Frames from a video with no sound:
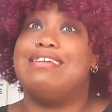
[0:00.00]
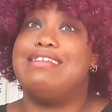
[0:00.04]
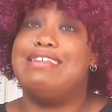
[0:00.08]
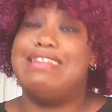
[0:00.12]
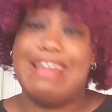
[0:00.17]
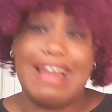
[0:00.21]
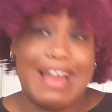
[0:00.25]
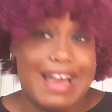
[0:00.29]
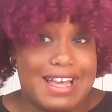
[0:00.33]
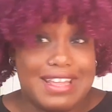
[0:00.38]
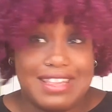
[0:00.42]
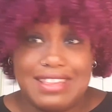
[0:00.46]

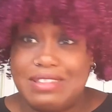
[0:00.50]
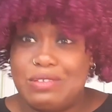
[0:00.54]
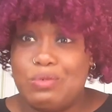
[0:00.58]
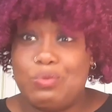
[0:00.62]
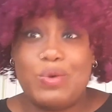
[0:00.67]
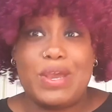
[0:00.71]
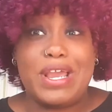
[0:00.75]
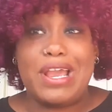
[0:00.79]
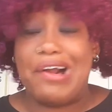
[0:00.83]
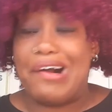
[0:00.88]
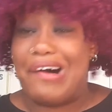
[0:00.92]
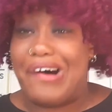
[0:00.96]
Yes,
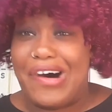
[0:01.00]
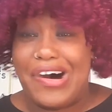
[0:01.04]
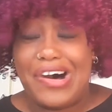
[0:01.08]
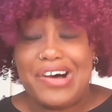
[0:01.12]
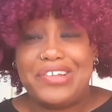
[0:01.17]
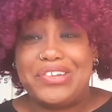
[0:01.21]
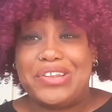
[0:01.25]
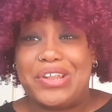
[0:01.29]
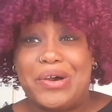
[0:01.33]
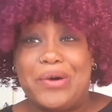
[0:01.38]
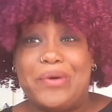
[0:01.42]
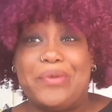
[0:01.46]
we all
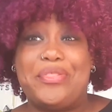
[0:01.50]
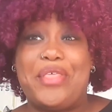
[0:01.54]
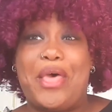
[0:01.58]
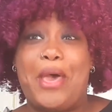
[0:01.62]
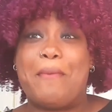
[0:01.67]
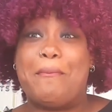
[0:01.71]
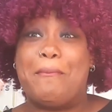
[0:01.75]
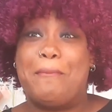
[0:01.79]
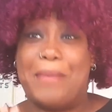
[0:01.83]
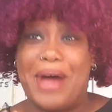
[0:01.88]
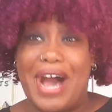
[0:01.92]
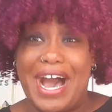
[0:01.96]
know
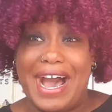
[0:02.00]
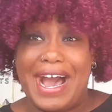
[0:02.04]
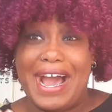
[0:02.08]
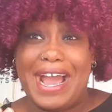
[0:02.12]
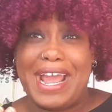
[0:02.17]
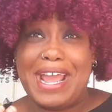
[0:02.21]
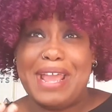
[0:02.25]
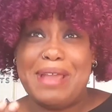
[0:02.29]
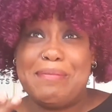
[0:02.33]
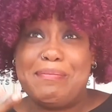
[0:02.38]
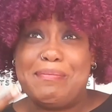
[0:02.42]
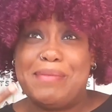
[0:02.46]
that
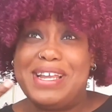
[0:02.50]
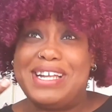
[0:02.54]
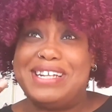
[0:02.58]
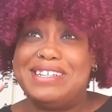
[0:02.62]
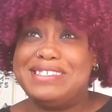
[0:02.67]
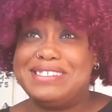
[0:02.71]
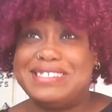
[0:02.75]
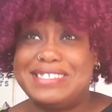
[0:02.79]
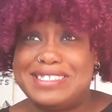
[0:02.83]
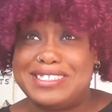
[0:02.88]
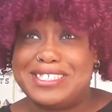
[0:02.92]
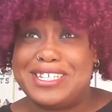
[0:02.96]
bi
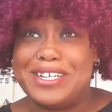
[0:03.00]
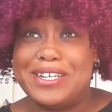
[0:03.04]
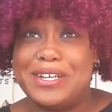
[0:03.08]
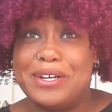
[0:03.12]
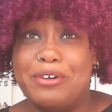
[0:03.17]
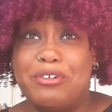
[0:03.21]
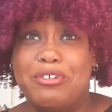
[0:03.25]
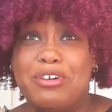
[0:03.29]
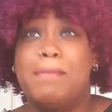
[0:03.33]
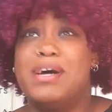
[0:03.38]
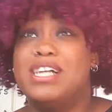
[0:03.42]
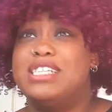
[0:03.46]
means
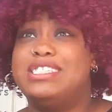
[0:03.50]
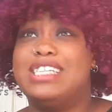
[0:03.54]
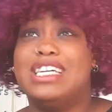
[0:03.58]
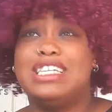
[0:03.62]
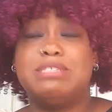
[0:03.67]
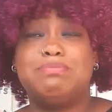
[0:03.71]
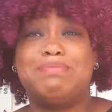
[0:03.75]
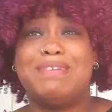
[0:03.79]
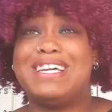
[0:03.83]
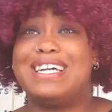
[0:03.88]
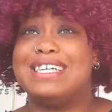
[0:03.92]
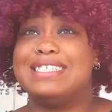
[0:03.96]
two, but just
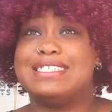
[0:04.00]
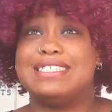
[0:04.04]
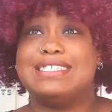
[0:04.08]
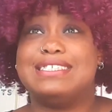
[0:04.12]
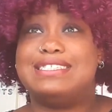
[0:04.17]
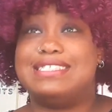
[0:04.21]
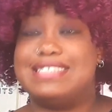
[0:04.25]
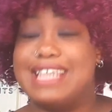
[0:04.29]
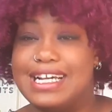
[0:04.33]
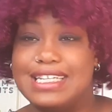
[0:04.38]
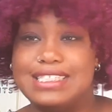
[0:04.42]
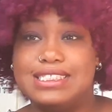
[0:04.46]
because it
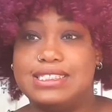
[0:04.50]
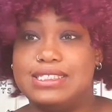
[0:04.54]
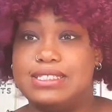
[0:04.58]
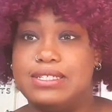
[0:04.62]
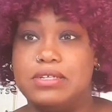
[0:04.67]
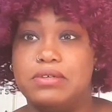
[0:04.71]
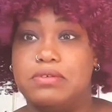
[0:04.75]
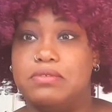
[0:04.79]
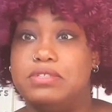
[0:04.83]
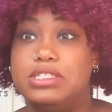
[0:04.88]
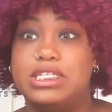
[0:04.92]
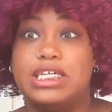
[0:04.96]
says
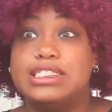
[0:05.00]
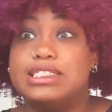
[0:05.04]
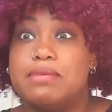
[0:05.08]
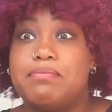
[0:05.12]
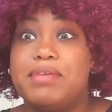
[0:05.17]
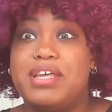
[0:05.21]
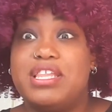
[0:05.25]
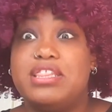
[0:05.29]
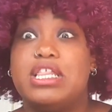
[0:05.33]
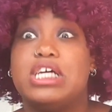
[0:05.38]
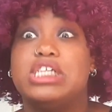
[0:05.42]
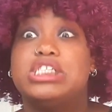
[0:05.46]
two doesn't
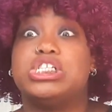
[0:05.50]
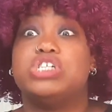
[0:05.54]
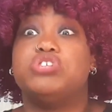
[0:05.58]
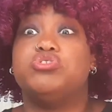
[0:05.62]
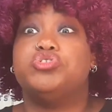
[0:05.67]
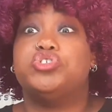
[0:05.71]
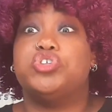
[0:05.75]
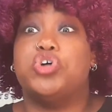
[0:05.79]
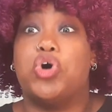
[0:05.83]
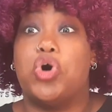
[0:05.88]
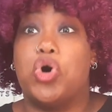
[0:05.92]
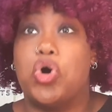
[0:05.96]
mean that
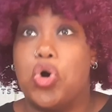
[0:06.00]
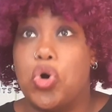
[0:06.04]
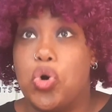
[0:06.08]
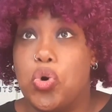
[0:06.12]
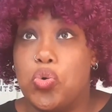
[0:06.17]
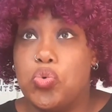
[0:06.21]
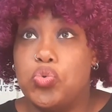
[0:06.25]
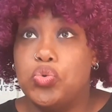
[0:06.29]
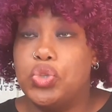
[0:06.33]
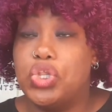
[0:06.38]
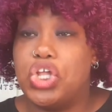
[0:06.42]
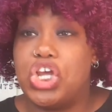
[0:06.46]
there's
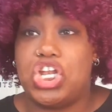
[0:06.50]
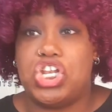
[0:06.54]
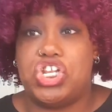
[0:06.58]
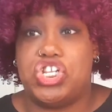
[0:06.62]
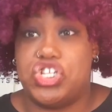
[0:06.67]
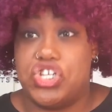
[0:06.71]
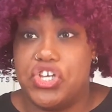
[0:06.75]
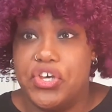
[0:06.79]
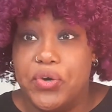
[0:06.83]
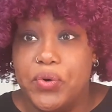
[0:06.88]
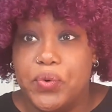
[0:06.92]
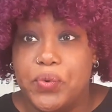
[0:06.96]
only
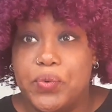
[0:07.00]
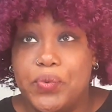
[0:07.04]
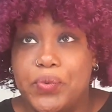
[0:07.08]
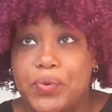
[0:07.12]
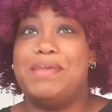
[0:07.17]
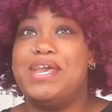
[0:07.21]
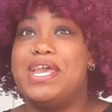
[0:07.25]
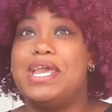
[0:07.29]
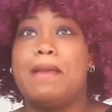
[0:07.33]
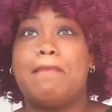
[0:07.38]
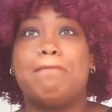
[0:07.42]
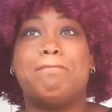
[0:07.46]
two.
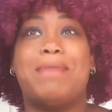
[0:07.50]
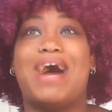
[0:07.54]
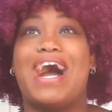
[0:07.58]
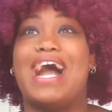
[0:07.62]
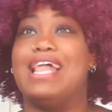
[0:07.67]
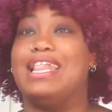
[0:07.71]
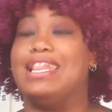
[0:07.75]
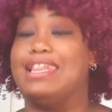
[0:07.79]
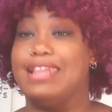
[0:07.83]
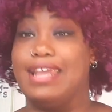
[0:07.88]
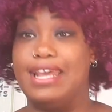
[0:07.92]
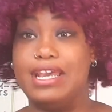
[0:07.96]
Being
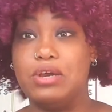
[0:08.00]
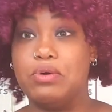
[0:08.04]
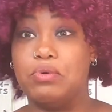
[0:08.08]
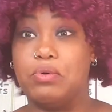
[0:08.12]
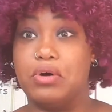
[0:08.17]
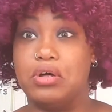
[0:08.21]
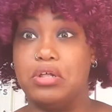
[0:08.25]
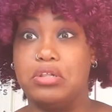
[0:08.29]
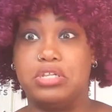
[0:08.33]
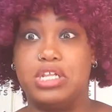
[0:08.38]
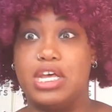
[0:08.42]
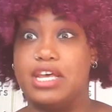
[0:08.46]

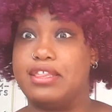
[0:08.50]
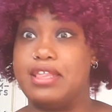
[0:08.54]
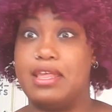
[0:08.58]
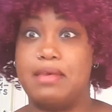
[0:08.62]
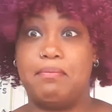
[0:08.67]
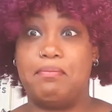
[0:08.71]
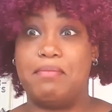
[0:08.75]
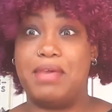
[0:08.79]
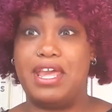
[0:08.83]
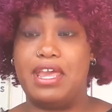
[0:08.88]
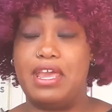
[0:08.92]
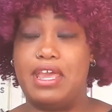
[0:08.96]
bilingual doesn't
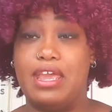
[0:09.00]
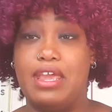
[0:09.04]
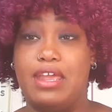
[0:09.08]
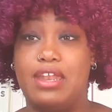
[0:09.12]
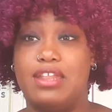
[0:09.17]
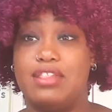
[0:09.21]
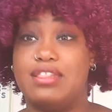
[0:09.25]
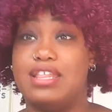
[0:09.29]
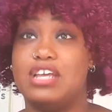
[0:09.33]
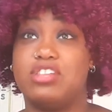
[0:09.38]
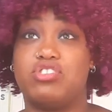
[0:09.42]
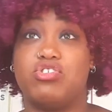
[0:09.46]

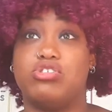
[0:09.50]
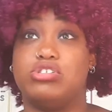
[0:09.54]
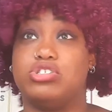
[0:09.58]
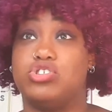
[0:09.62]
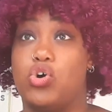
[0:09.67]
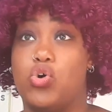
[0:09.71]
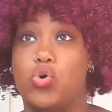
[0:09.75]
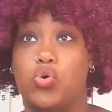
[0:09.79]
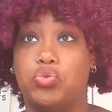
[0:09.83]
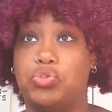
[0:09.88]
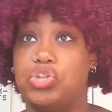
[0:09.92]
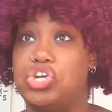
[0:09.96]
mean that there's
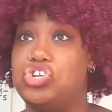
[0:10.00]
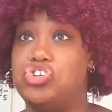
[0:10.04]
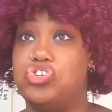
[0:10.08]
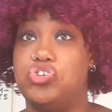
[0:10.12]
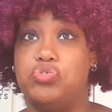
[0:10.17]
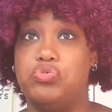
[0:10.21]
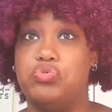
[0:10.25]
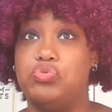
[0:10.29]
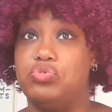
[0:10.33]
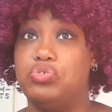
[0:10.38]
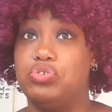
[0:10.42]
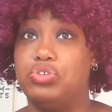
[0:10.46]
only
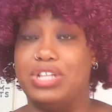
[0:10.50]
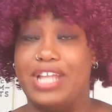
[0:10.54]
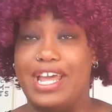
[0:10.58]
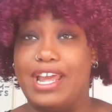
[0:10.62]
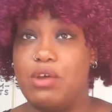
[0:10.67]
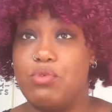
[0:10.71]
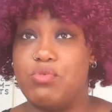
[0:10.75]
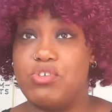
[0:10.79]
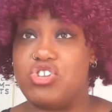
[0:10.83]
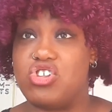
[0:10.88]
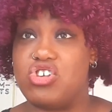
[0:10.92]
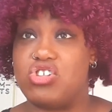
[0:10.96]
two
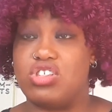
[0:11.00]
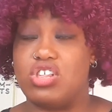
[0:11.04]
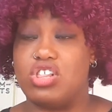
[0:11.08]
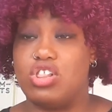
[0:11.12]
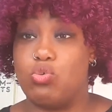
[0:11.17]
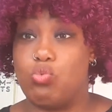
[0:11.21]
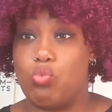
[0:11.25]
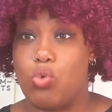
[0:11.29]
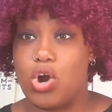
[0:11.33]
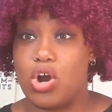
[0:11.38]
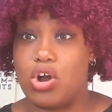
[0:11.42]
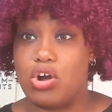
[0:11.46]
languages in the
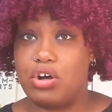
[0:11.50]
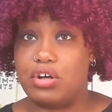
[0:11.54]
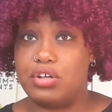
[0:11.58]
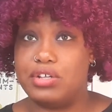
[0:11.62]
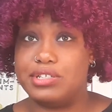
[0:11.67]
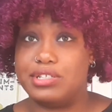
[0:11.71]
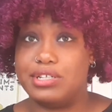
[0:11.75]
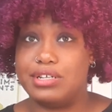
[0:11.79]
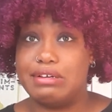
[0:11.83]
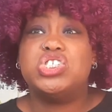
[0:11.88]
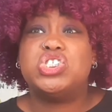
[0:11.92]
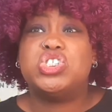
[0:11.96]

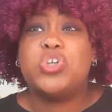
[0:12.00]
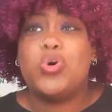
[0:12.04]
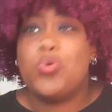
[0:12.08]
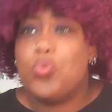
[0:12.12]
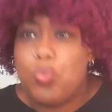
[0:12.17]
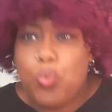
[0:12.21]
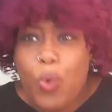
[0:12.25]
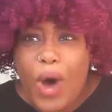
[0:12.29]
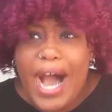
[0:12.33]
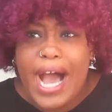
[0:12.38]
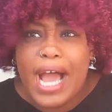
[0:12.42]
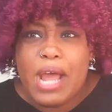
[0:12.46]
world. So
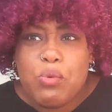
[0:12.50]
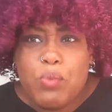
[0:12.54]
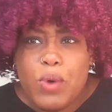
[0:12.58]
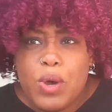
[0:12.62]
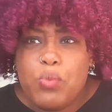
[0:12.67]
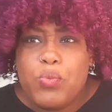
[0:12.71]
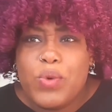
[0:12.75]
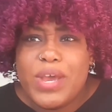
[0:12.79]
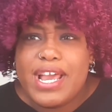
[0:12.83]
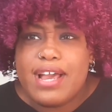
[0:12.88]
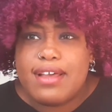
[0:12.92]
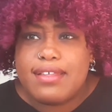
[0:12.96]
why would
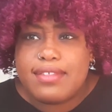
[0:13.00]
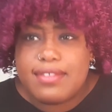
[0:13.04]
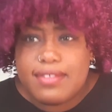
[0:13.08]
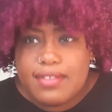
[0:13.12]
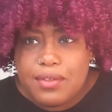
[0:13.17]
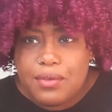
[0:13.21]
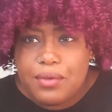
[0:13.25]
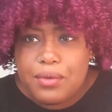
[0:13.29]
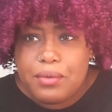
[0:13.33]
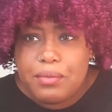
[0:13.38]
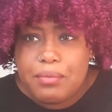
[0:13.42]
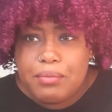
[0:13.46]
we
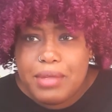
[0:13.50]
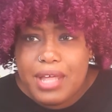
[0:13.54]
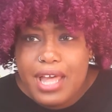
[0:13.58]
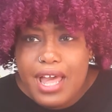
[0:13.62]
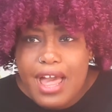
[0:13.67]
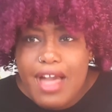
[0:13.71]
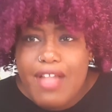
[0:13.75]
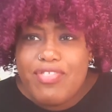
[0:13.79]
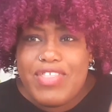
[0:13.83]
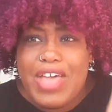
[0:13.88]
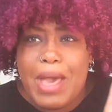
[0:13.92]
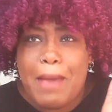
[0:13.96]
assume
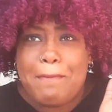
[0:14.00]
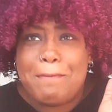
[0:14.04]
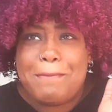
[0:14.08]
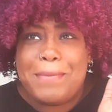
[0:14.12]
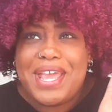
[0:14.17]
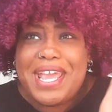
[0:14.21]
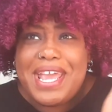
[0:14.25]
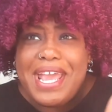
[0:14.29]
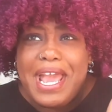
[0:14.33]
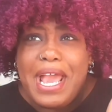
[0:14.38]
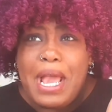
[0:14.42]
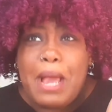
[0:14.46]
that
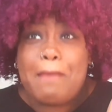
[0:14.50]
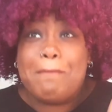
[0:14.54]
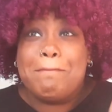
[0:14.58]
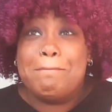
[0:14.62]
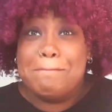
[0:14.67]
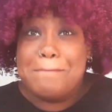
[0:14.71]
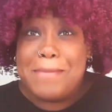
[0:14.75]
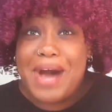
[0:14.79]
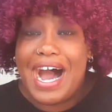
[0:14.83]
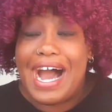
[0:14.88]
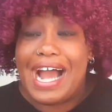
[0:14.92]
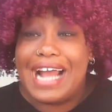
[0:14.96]
being
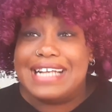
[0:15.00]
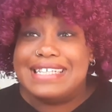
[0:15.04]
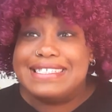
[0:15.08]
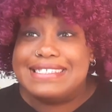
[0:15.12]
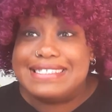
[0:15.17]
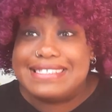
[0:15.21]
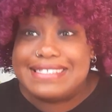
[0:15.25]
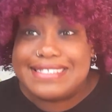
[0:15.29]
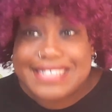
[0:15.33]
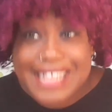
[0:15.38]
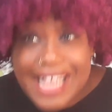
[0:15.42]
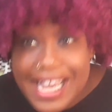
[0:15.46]

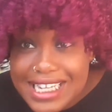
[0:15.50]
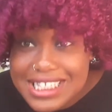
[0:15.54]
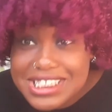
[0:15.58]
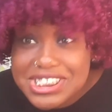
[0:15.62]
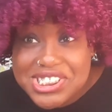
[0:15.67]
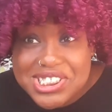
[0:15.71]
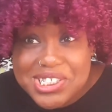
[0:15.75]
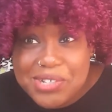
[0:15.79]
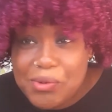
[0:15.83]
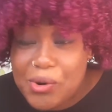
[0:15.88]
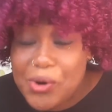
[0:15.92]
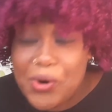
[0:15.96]

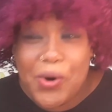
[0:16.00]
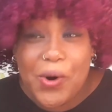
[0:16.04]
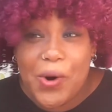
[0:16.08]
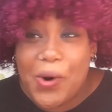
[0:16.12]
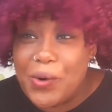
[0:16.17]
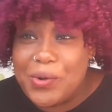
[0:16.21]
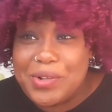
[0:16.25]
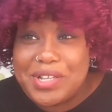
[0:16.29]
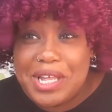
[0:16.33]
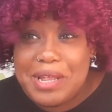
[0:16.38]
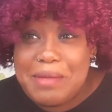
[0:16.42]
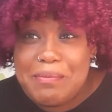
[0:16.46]
bisexual
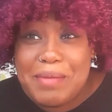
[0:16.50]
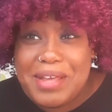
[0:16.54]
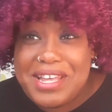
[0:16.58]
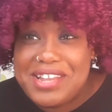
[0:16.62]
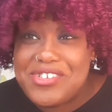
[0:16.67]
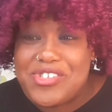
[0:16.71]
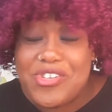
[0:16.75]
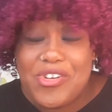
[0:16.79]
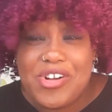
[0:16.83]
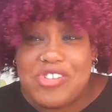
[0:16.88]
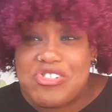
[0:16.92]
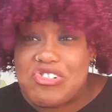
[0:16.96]
only
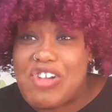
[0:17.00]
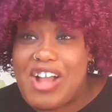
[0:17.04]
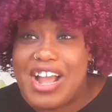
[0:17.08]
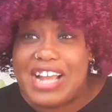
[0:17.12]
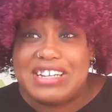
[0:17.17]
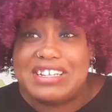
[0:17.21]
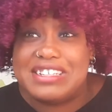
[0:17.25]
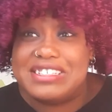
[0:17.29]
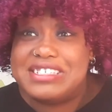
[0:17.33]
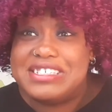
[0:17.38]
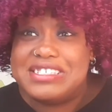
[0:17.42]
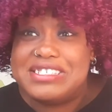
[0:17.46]
means you're
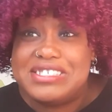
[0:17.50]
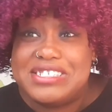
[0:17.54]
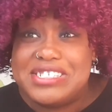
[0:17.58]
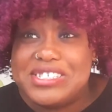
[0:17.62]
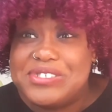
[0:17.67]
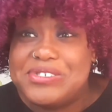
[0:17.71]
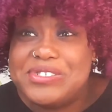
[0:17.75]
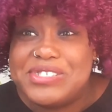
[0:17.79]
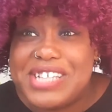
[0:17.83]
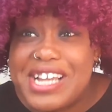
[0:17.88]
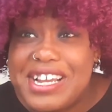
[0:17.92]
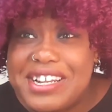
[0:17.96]
attracted to
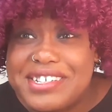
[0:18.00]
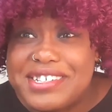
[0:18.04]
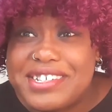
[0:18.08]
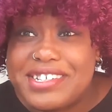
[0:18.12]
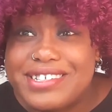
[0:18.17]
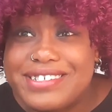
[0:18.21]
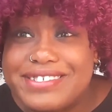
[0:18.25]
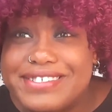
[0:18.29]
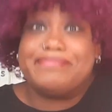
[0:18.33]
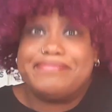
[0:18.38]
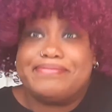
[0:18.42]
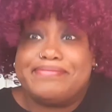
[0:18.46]
two
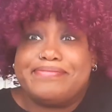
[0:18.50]
genders?